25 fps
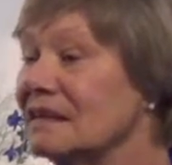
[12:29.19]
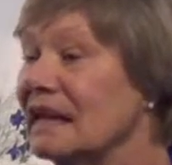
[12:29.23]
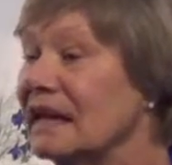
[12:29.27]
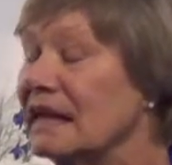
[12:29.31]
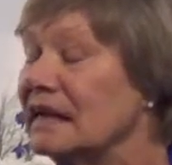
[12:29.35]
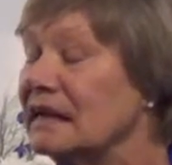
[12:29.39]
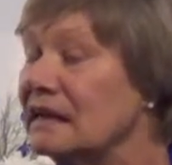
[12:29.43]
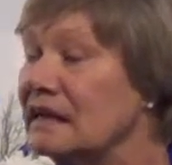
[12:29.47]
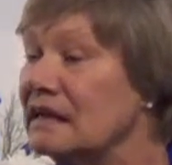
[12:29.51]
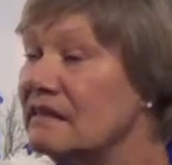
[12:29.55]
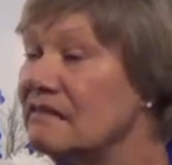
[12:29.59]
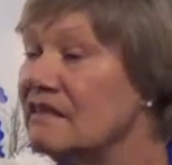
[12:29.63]

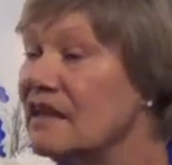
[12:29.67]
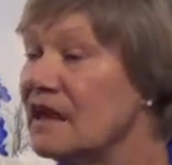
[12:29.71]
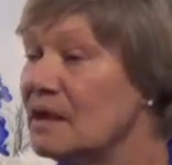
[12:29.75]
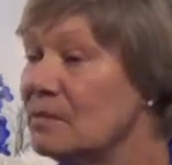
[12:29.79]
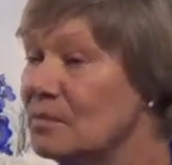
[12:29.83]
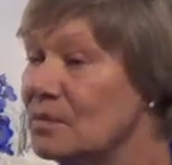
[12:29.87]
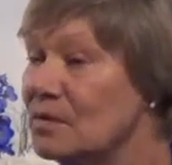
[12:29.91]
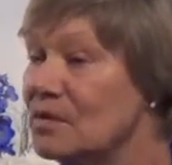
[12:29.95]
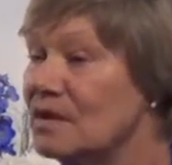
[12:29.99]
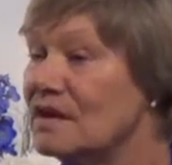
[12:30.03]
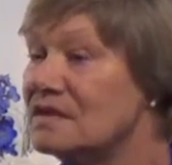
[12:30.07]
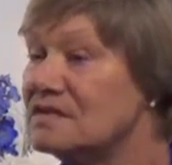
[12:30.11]
And in
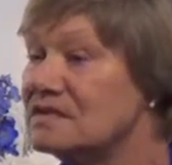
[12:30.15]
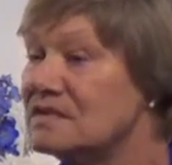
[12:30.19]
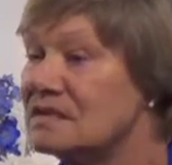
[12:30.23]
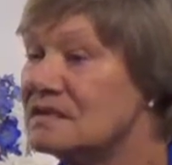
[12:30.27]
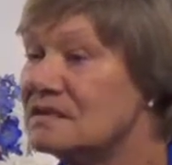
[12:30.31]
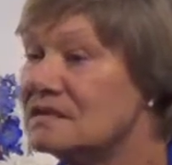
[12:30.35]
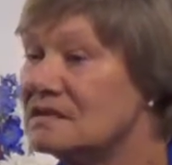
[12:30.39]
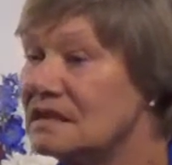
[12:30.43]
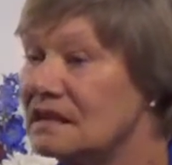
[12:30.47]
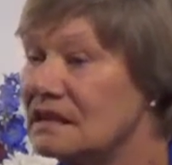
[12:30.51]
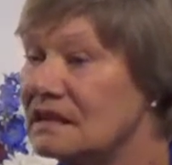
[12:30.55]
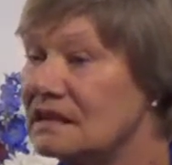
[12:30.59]
that
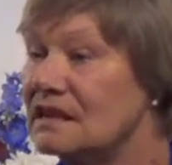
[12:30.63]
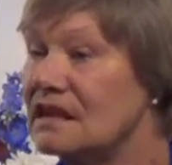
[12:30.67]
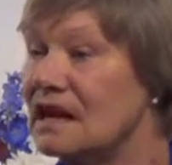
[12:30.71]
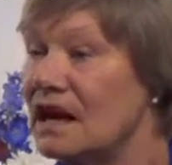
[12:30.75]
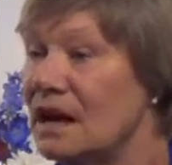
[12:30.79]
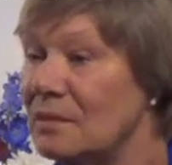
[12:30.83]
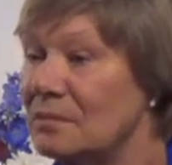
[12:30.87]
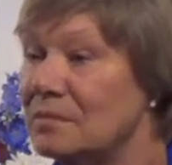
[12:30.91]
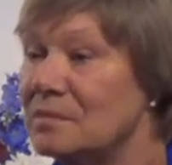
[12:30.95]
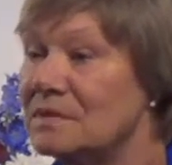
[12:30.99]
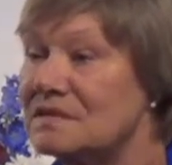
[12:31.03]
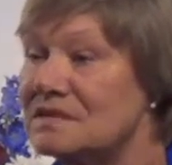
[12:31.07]
presence
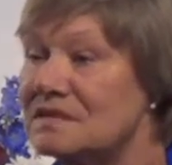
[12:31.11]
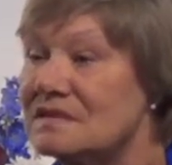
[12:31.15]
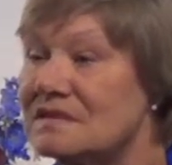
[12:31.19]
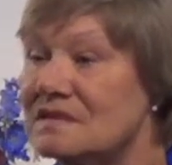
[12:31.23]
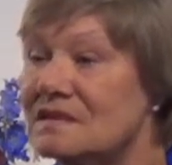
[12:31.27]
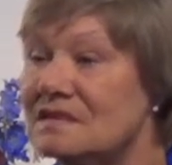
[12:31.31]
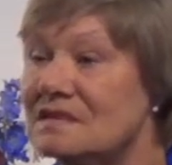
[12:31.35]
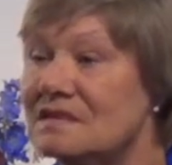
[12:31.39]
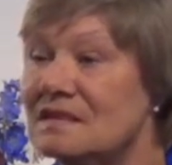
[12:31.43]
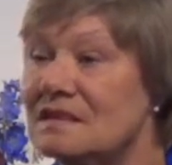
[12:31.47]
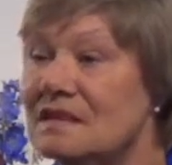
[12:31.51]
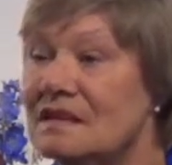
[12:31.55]

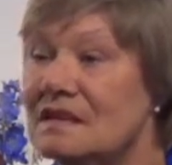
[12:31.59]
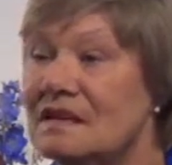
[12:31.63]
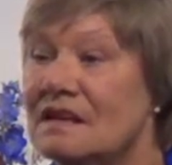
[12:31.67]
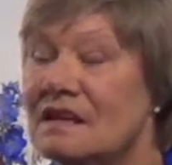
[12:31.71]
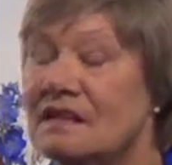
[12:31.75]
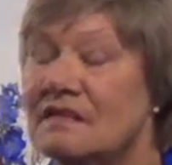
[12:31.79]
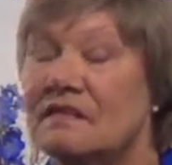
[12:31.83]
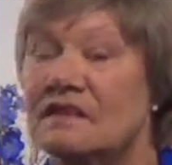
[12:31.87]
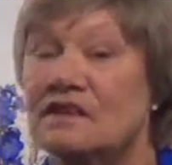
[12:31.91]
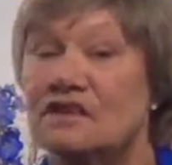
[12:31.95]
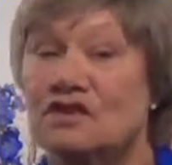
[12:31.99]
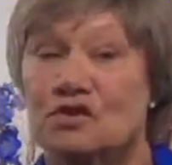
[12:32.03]
encompasses
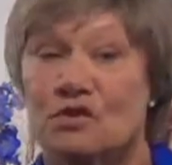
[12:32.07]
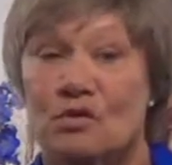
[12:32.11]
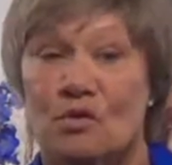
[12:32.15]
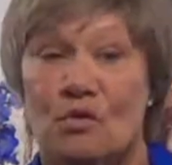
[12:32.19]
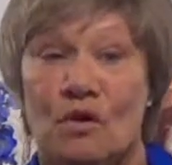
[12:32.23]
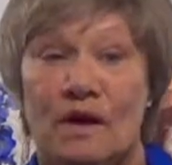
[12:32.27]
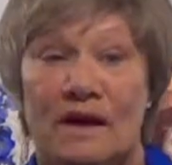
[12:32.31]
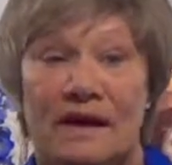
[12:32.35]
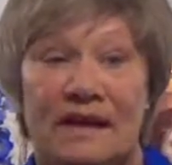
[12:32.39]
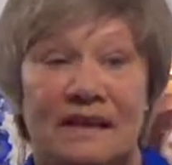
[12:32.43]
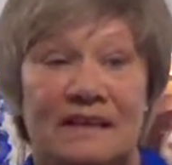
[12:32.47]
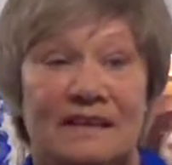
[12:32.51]
the
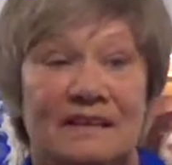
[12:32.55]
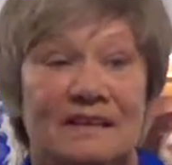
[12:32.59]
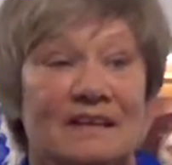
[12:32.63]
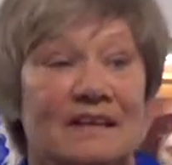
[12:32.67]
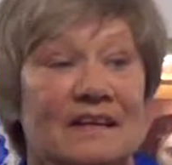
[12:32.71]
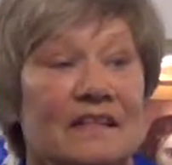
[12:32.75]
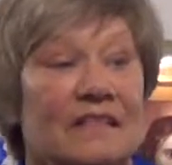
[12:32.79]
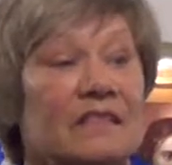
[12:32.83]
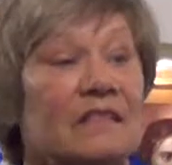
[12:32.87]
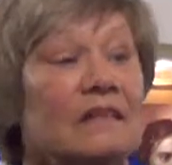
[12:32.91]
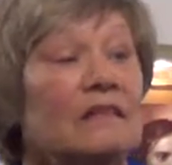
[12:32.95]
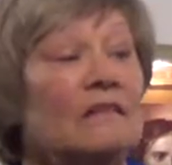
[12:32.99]
joy,
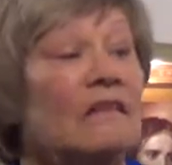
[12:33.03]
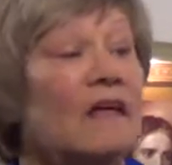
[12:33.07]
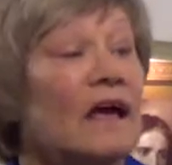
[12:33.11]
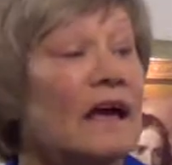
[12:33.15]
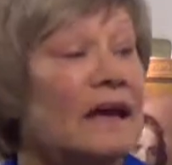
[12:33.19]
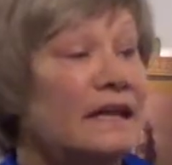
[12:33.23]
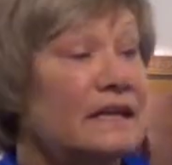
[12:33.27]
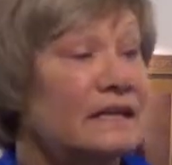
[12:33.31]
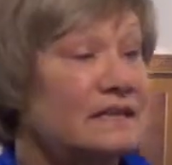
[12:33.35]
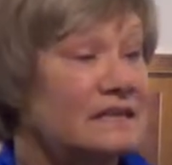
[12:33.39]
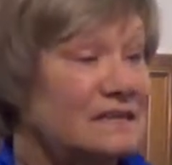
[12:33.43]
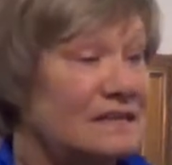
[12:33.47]
the
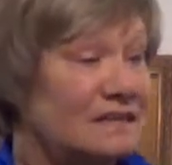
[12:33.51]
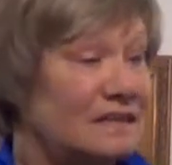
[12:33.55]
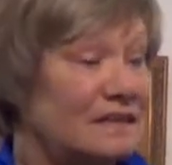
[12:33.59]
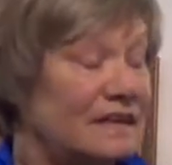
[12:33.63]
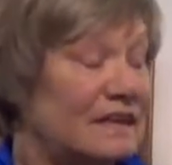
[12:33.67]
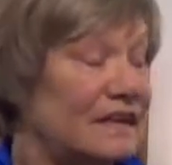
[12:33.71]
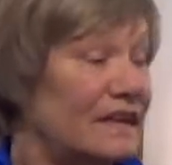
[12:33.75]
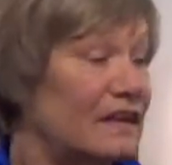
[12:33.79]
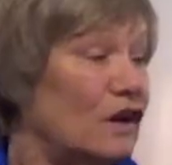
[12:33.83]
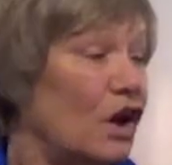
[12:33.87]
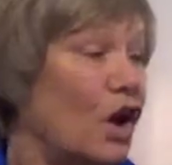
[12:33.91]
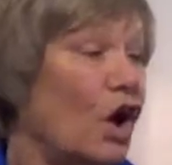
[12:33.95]
light,
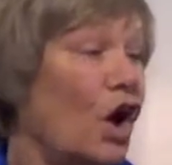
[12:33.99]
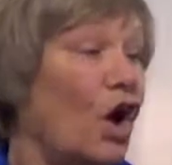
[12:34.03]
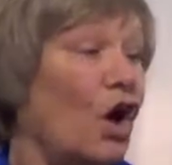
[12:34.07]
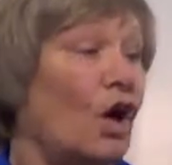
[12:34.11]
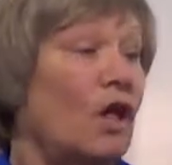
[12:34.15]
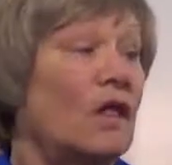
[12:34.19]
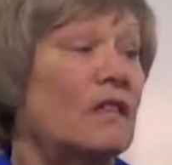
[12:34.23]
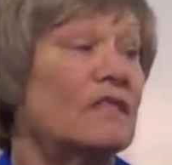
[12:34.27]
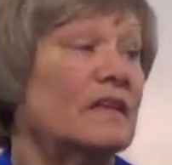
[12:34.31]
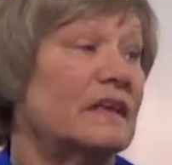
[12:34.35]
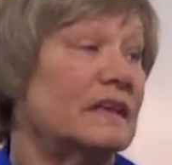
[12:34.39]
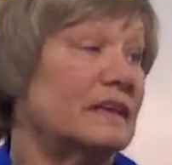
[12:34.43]
and
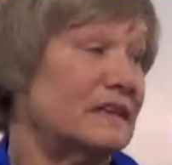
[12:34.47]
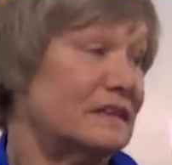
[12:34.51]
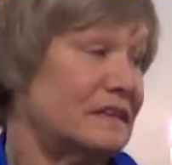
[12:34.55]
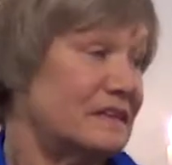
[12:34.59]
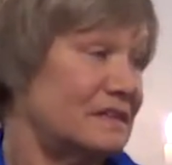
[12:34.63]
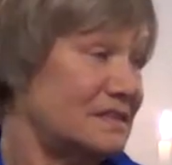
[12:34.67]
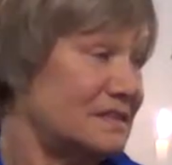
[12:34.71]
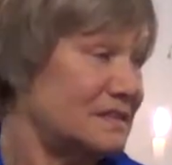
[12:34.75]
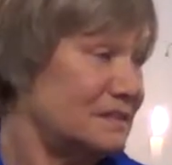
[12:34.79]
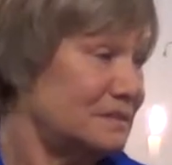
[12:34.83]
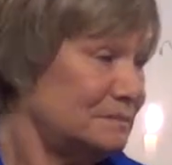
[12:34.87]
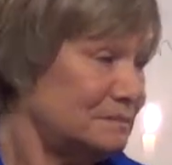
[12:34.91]
all that
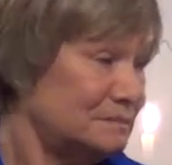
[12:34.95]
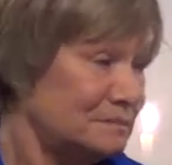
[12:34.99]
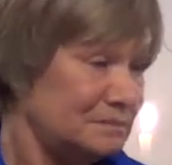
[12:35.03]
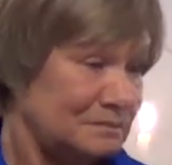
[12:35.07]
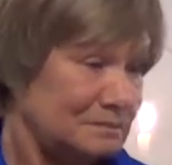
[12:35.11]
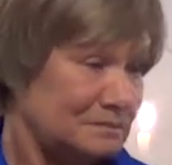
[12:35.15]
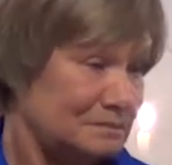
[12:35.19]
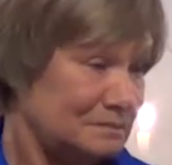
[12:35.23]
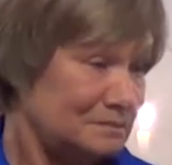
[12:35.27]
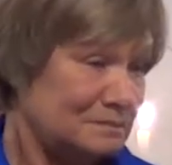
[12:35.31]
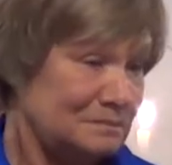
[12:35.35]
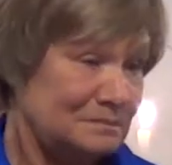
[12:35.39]
is
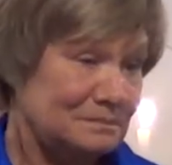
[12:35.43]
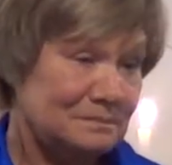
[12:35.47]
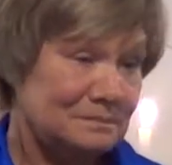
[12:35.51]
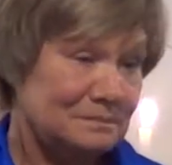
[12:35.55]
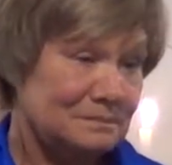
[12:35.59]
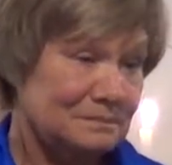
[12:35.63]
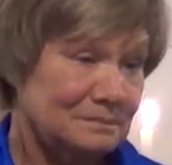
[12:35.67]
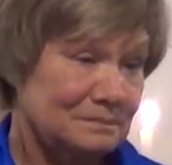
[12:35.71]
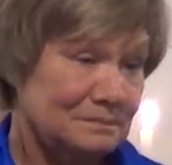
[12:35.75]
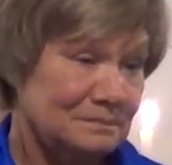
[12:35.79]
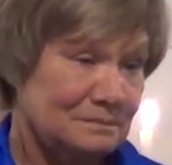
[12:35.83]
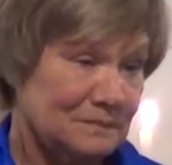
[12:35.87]

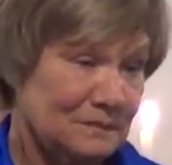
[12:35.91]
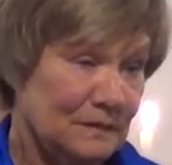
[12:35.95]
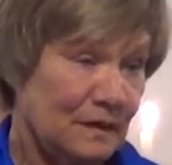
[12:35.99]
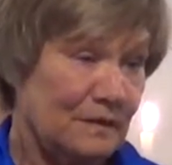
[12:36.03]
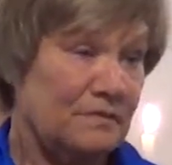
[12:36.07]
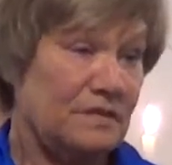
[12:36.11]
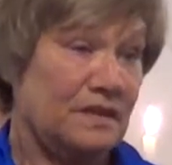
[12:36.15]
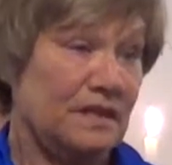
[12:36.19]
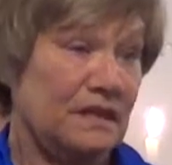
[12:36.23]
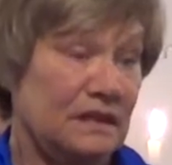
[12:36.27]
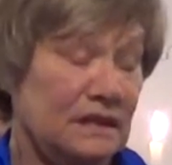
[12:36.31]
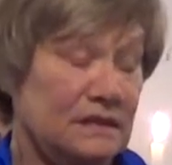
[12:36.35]

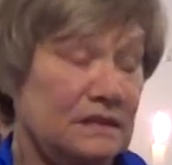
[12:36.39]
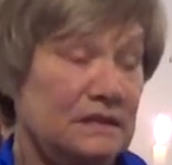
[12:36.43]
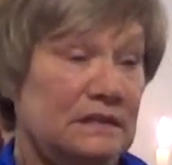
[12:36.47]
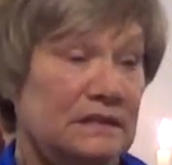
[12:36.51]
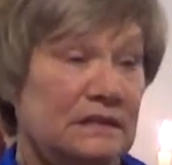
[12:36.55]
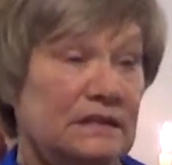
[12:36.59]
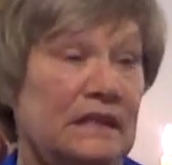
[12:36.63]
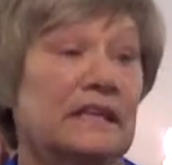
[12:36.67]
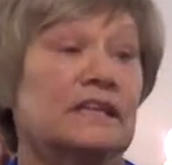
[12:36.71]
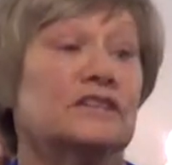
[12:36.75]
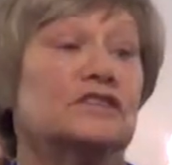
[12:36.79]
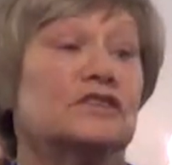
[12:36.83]
of the
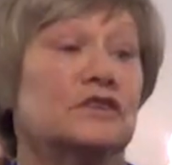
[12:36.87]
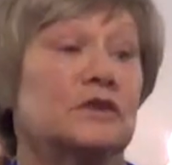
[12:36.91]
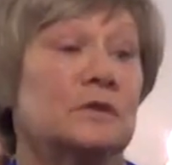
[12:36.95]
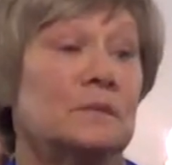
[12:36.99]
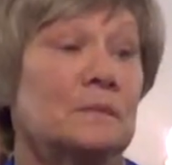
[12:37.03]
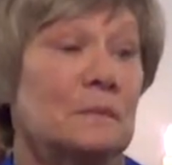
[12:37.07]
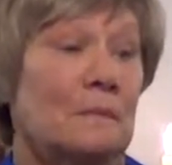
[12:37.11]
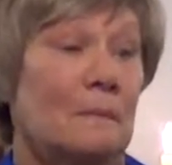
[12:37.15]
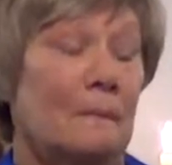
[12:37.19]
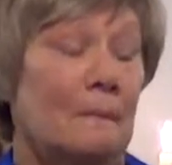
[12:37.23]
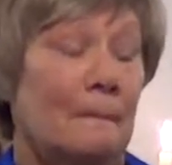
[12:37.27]
healing nature.